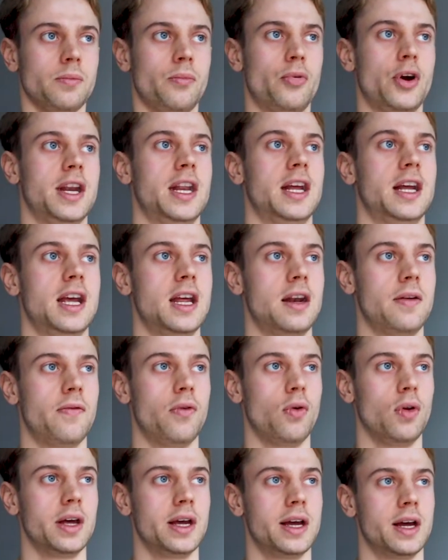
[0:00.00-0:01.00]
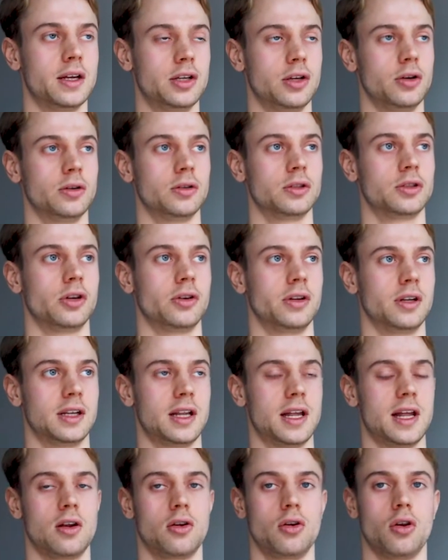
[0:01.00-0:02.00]
breathing in fully,
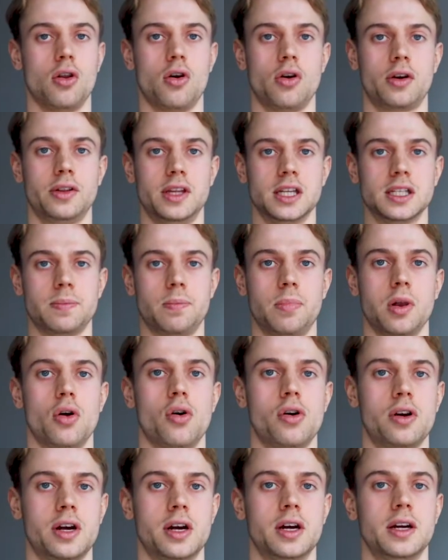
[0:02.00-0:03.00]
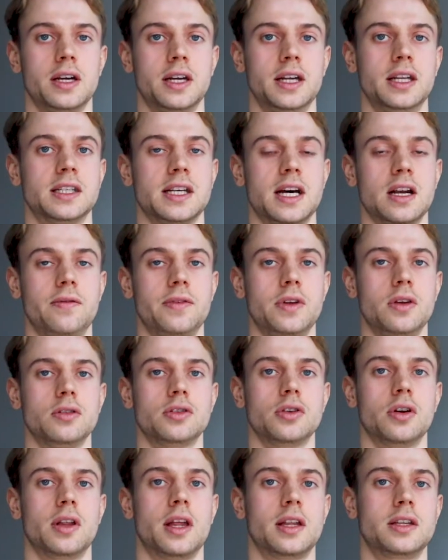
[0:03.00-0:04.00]
then you lock this block inside of you
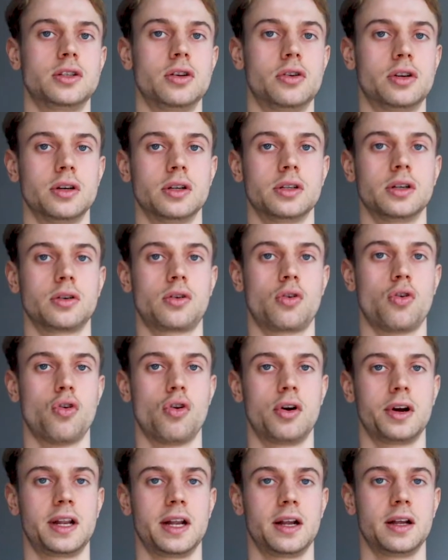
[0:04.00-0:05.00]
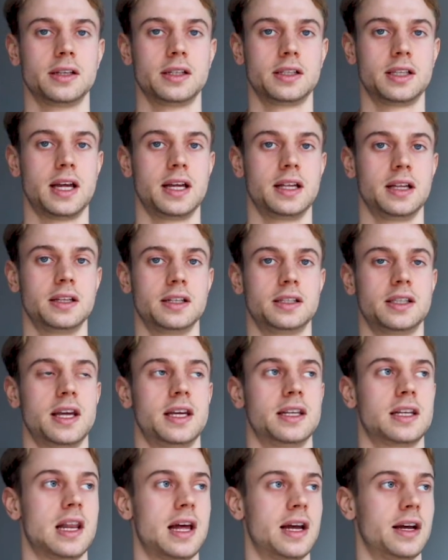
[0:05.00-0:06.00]
so that your core
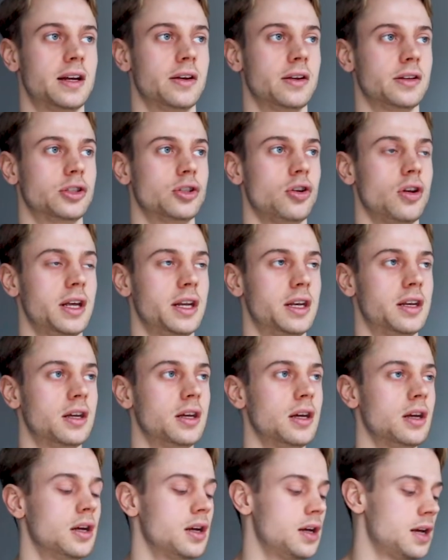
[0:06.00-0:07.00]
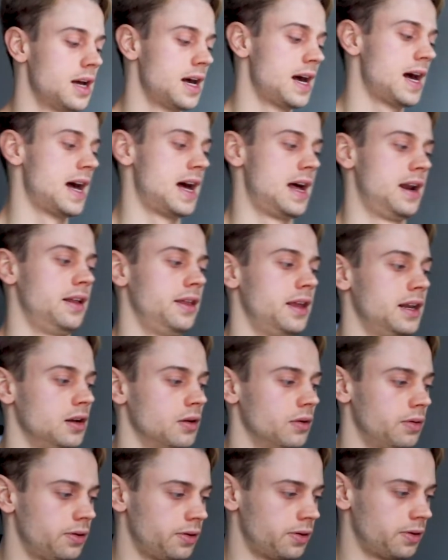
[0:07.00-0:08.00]
stays like solid, and then
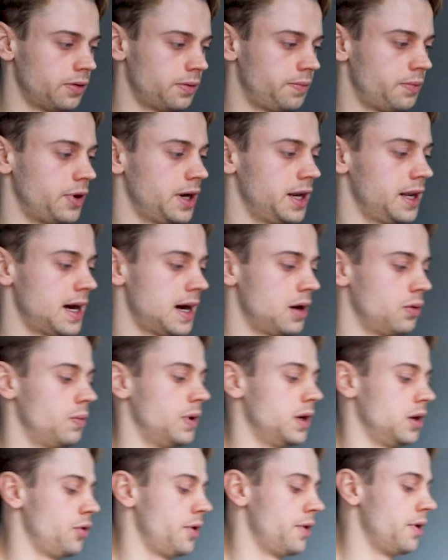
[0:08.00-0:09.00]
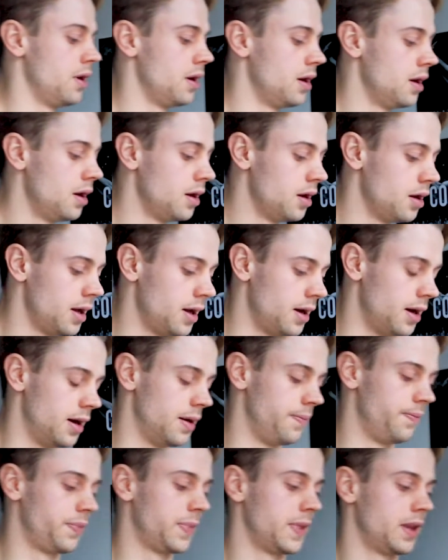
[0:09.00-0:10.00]
you breathe out when
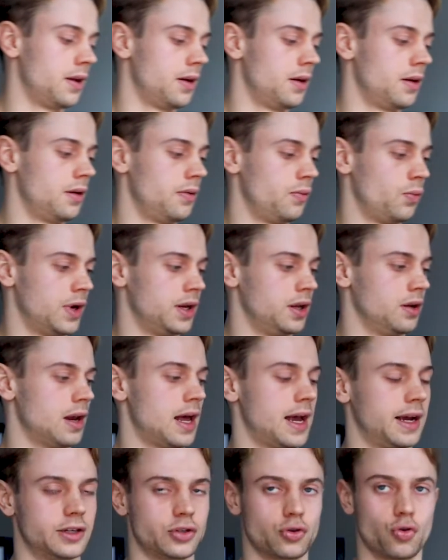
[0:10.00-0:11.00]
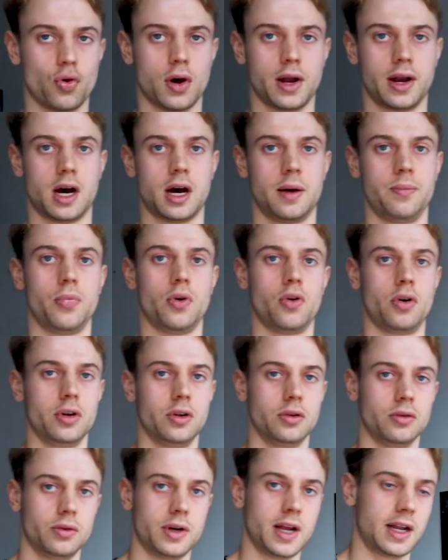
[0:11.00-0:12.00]
you like squat up or
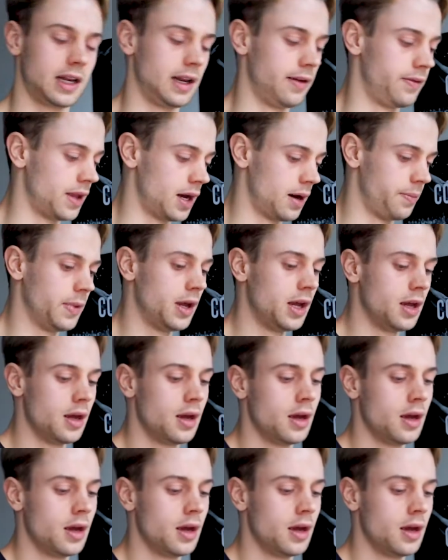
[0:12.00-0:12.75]
you deadlift up.